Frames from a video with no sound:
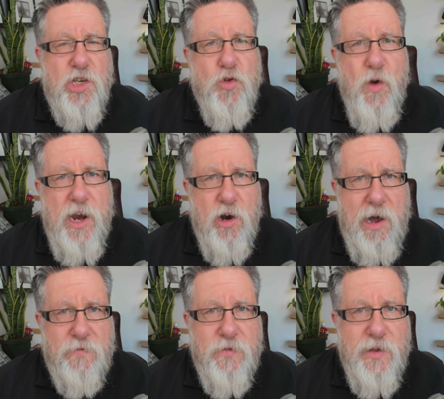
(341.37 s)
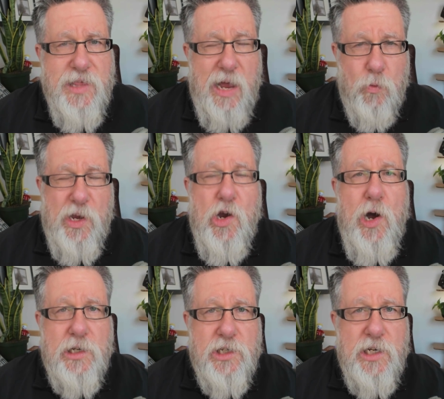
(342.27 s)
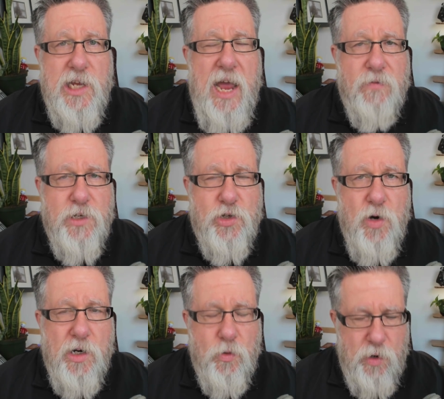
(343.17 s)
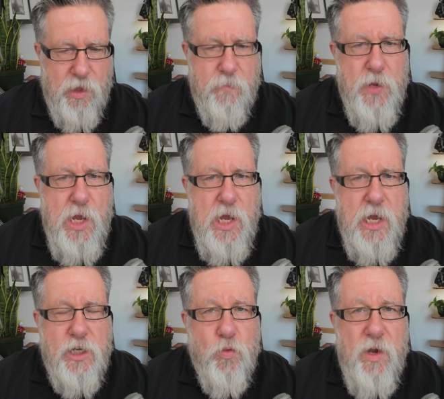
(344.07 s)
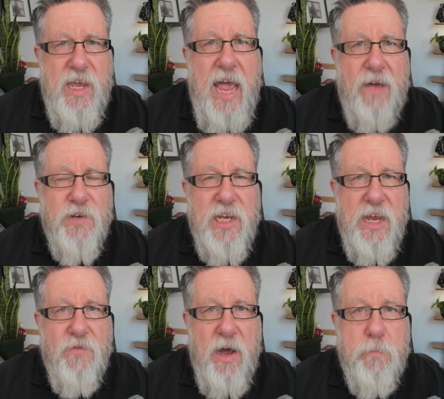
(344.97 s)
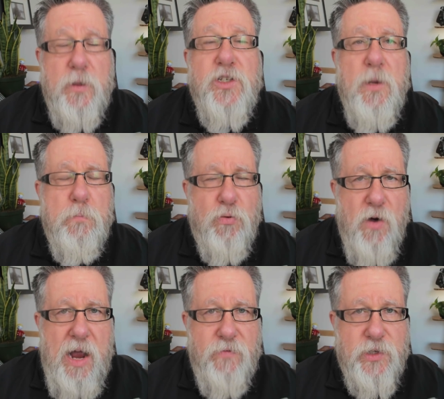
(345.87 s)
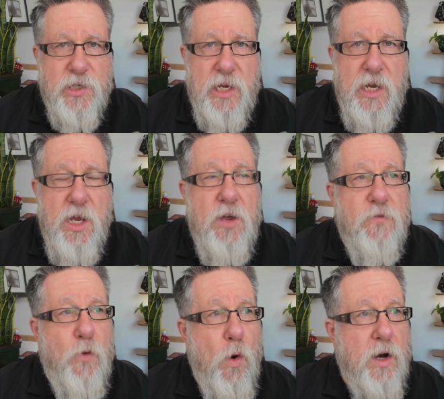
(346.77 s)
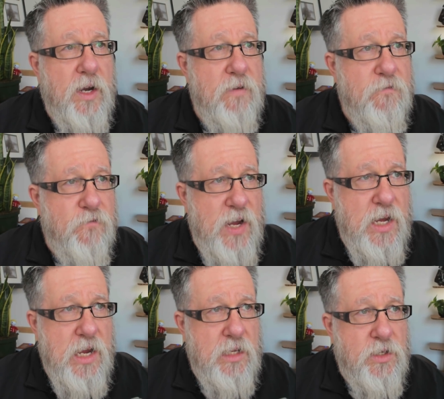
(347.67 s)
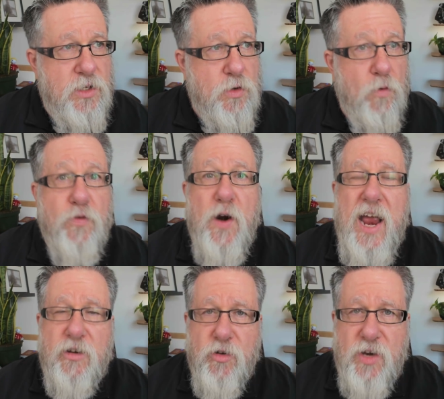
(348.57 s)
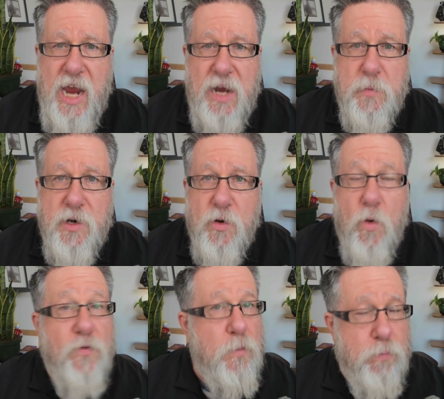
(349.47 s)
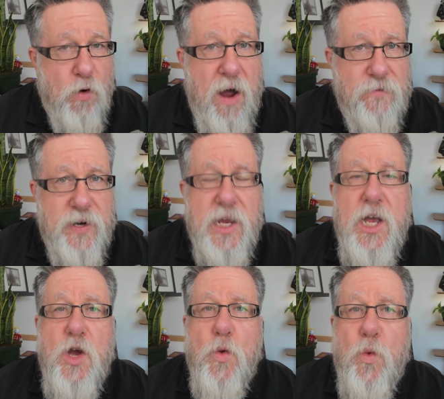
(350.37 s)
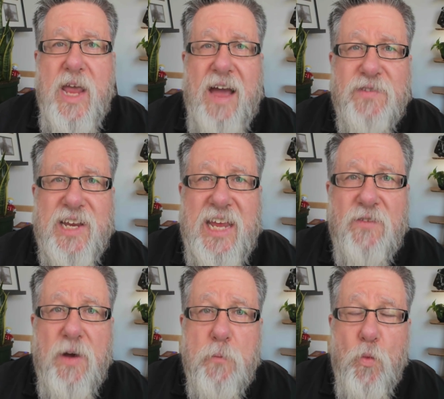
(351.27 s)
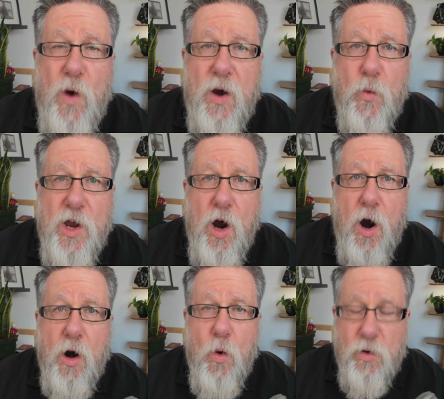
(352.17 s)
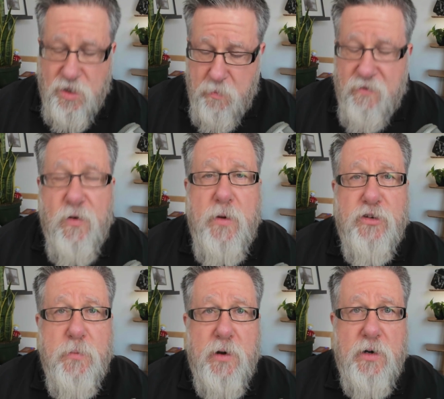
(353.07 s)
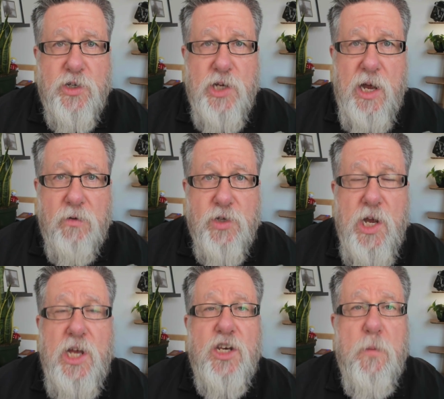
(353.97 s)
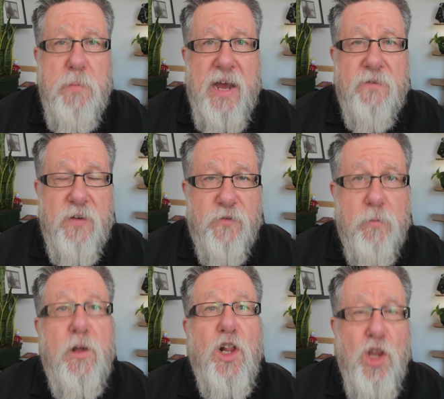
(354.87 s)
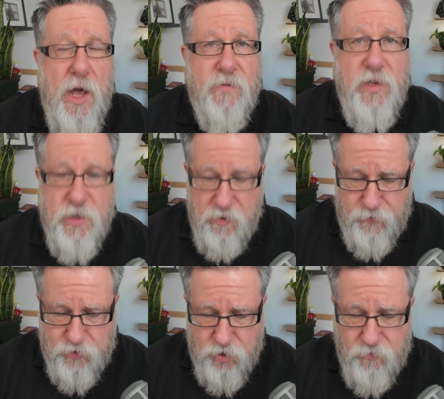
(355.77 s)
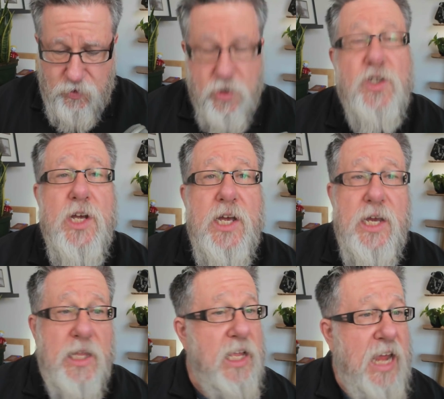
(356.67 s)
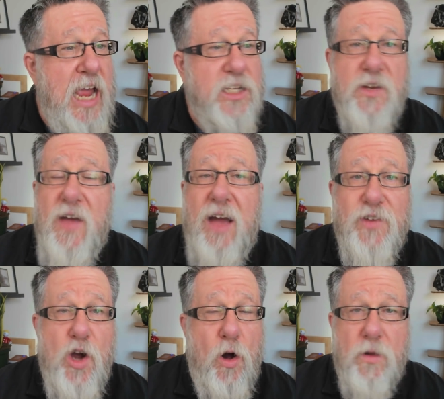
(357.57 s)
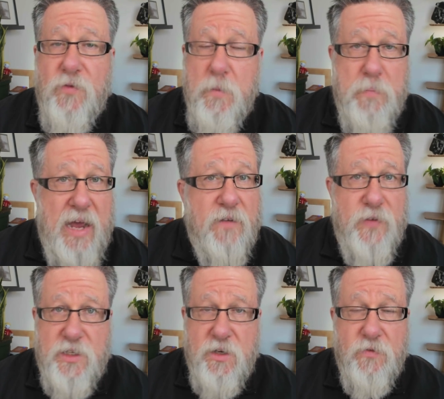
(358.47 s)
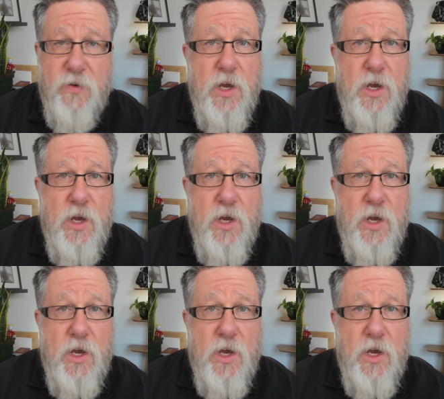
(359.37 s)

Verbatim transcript: trade-off that we constantly have to struggle with: is we have to give up some privacy for convenience or for entertainment or for profit, we have to give up where we are or some information about ourselves to benefit from a lot of these different services. In the case of having all of the benefits of